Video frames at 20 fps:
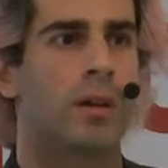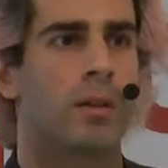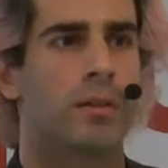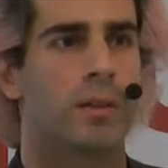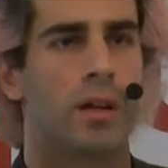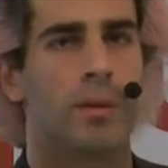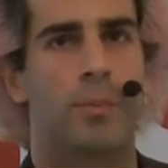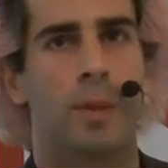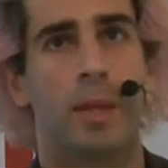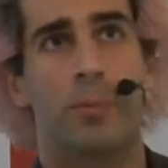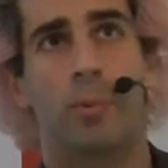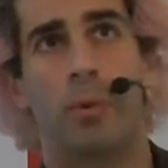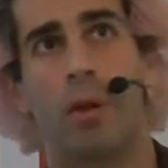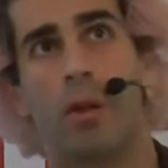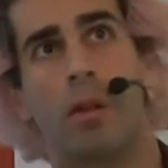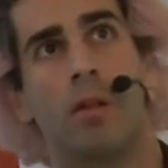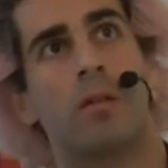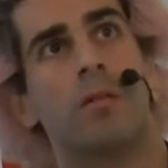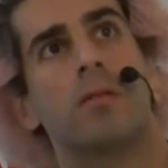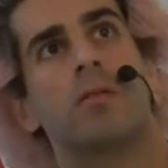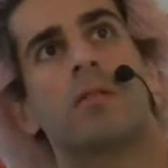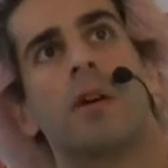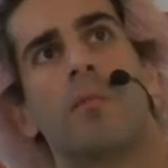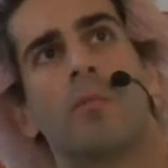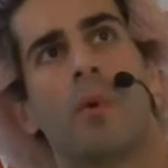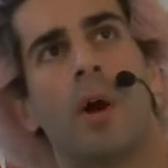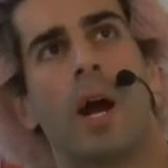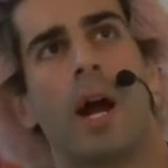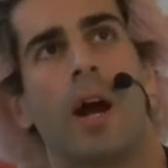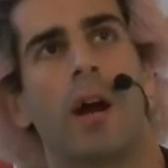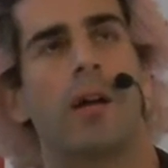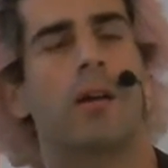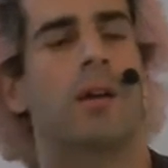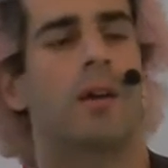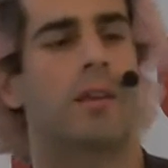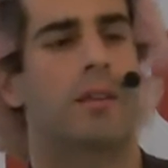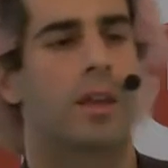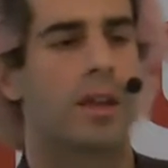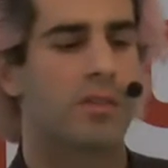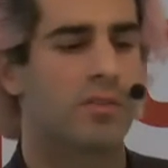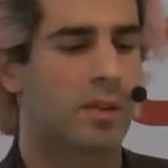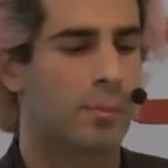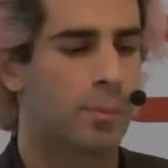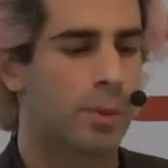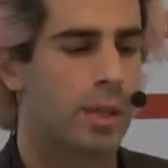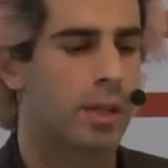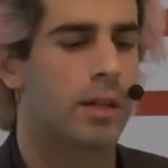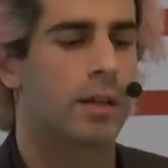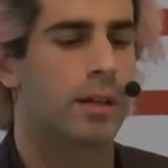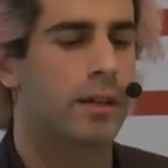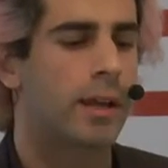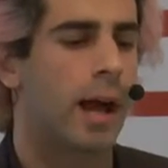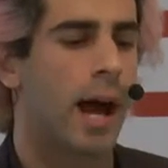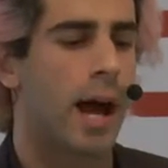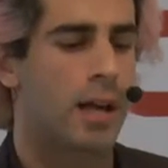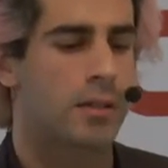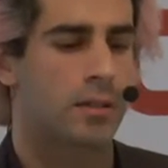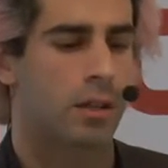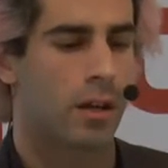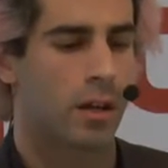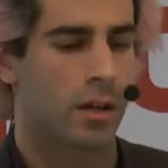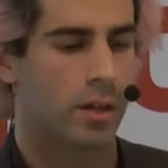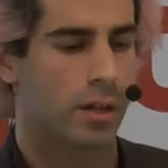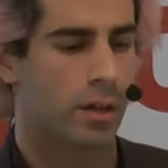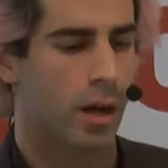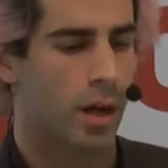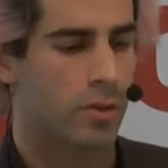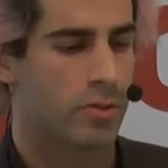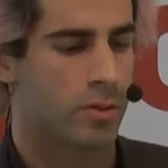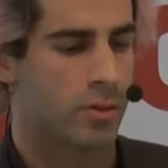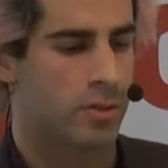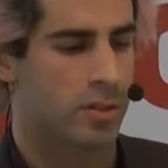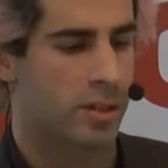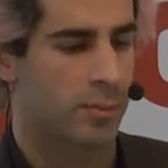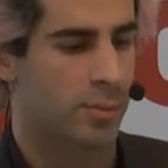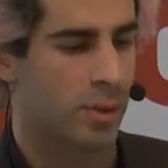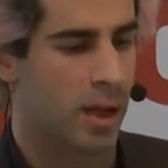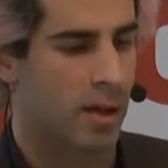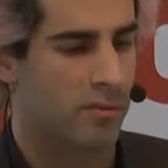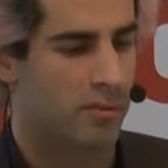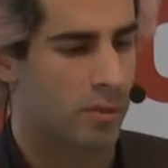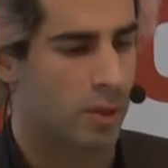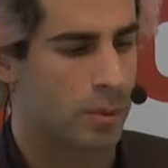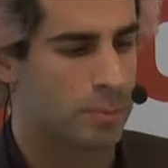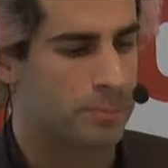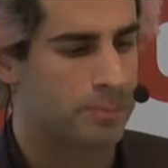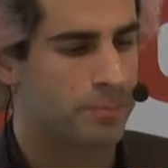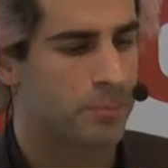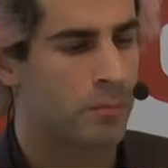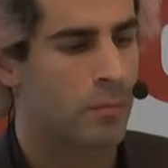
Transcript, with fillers: They're people somewhere that have completed a task on a crowdsourcing platform.